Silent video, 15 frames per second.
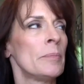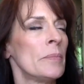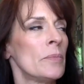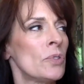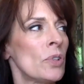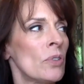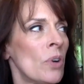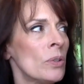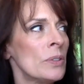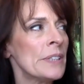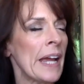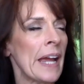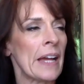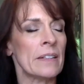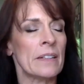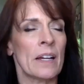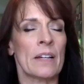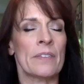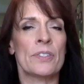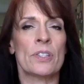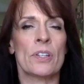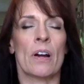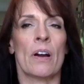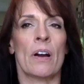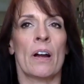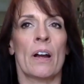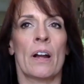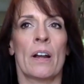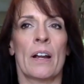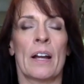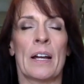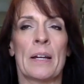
So golden handcuffs are